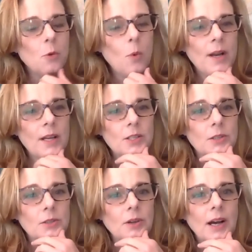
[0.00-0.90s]
wanted
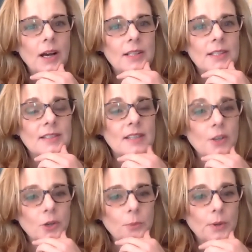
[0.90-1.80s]
to see
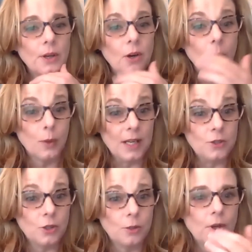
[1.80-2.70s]
your book or read
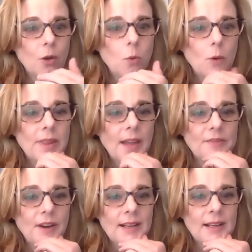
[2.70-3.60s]
your book, where would they
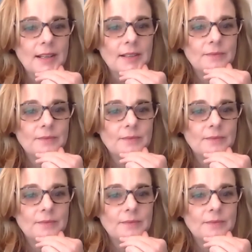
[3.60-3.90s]
find it?